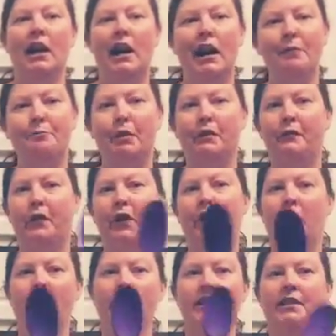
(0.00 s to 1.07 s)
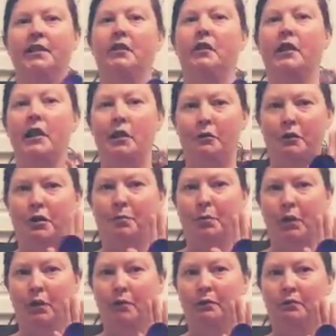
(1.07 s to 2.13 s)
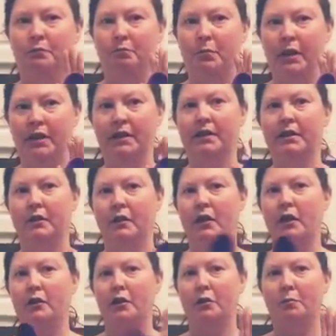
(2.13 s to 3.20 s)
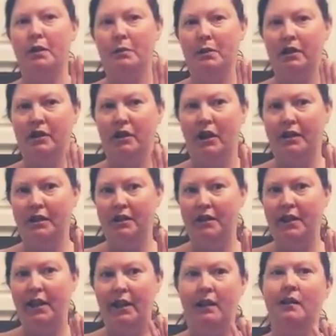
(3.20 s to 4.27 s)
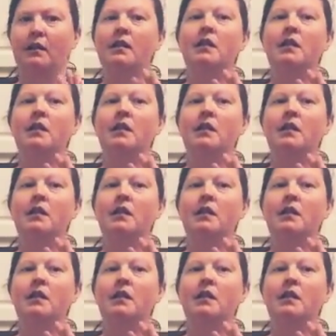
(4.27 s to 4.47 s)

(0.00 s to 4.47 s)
I prefer a silicone spoon because silicone is pretty much non-stick